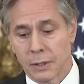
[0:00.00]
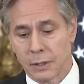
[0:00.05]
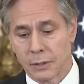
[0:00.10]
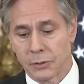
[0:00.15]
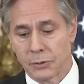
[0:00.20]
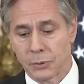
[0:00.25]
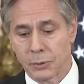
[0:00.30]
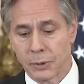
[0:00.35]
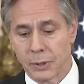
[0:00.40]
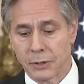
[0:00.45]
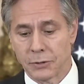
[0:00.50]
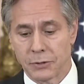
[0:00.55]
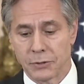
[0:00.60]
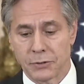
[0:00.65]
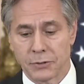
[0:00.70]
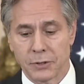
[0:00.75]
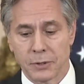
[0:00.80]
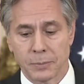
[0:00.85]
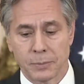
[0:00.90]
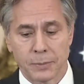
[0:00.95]
under the
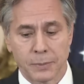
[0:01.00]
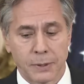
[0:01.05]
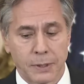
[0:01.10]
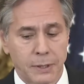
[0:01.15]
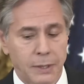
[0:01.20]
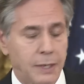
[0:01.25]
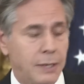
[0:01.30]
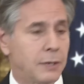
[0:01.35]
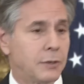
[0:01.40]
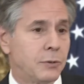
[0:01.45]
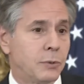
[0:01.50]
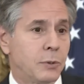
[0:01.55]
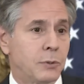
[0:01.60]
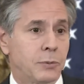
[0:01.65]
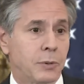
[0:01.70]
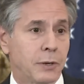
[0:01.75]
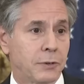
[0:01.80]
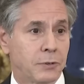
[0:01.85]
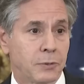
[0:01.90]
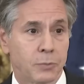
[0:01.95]
relationship uh, and to
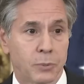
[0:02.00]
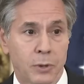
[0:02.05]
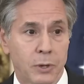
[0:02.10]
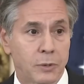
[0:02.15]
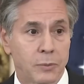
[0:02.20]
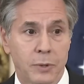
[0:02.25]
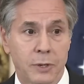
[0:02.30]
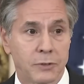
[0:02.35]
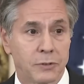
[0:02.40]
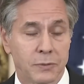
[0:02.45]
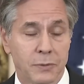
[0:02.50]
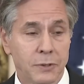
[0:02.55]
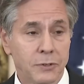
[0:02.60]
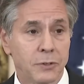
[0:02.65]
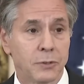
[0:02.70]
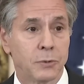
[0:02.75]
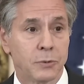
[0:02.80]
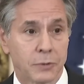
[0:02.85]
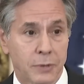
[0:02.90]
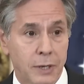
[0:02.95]
address a broad range of
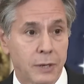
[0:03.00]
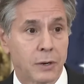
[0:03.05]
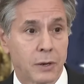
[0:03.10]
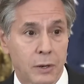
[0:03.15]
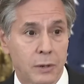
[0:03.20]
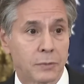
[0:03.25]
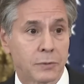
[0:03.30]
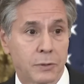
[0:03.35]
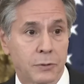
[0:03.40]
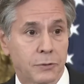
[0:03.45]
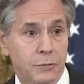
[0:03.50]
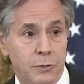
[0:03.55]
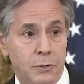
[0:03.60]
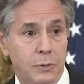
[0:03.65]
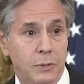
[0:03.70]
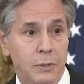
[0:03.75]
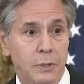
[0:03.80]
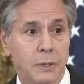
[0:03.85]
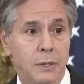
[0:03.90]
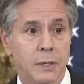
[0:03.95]
issues that are of
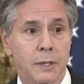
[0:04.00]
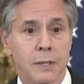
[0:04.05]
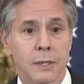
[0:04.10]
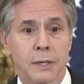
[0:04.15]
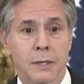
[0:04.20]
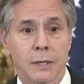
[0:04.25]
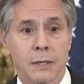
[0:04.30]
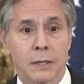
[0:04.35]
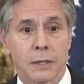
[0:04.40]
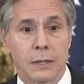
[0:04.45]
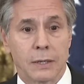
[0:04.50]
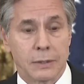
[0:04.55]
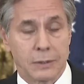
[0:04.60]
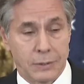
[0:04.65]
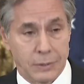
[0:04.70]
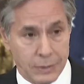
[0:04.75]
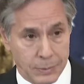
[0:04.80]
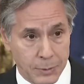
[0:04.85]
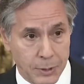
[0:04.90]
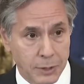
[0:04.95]
concern uh,
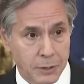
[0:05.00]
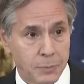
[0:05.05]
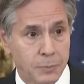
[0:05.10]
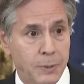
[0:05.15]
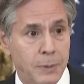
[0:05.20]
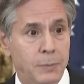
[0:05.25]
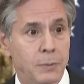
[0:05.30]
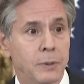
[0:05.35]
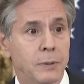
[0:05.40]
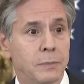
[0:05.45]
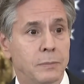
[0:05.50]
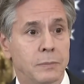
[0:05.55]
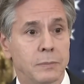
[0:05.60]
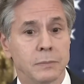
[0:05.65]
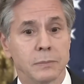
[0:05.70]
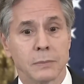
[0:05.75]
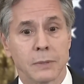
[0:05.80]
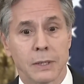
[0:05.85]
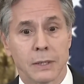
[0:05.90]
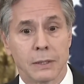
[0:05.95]
to the American people,
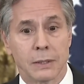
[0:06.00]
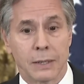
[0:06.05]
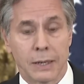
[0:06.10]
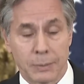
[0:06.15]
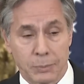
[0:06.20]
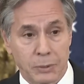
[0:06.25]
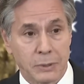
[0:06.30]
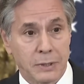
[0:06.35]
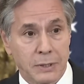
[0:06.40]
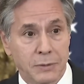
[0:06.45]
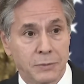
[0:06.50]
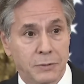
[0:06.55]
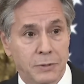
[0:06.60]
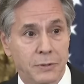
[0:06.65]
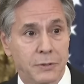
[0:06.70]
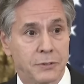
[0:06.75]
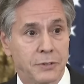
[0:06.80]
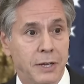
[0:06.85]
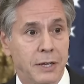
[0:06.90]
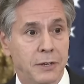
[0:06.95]
uh, I believe
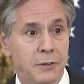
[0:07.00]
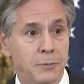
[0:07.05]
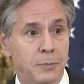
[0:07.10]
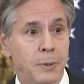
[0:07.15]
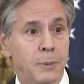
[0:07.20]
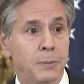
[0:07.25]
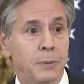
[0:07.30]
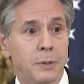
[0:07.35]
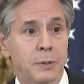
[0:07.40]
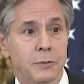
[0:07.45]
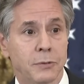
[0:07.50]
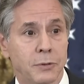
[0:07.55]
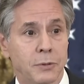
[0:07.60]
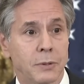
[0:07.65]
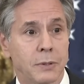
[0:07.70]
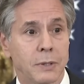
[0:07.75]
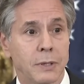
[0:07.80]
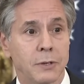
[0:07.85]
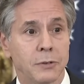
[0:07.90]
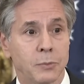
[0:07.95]
to the Chinese people, and
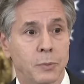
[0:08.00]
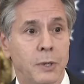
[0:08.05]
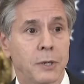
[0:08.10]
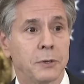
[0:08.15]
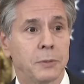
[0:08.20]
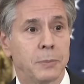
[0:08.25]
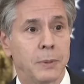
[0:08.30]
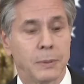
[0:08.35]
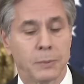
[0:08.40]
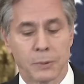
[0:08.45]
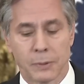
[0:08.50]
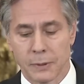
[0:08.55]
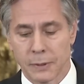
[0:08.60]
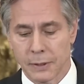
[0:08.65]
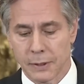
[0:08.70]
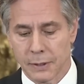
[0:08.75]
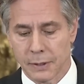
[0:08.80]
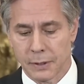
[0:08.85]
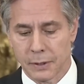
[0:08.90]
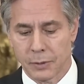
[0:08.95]
certainly as well to people
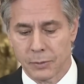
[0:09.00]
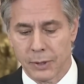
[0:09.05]
uh,